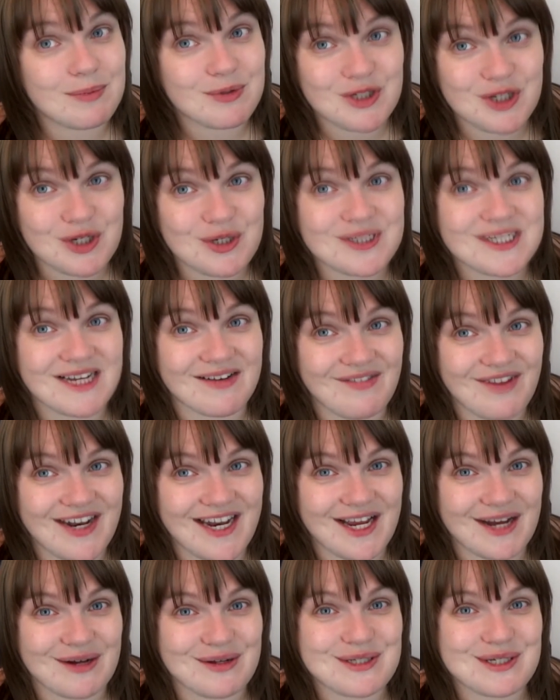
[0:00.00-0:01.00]
producing
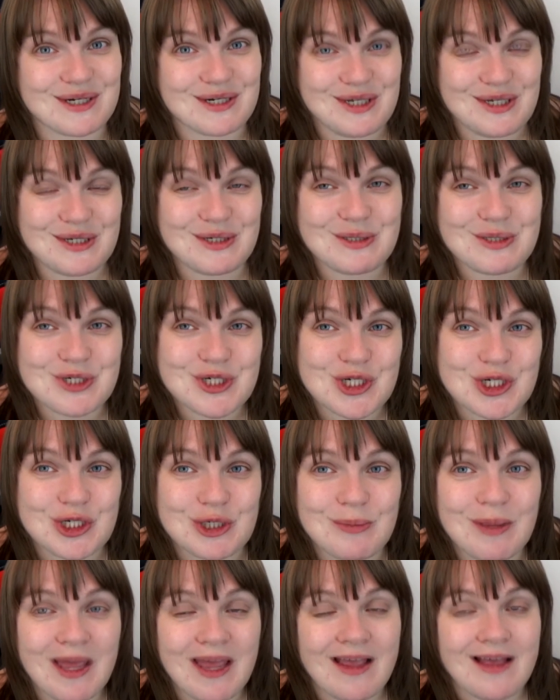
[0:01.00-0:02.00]
videos on
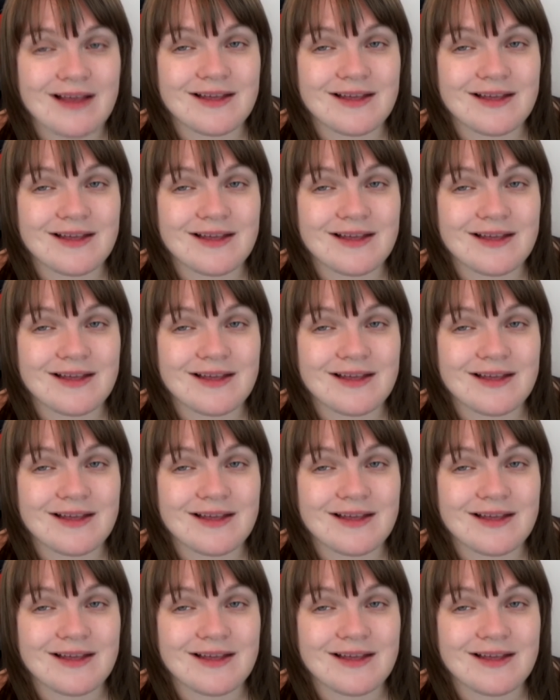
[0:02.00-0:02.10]
YouTube.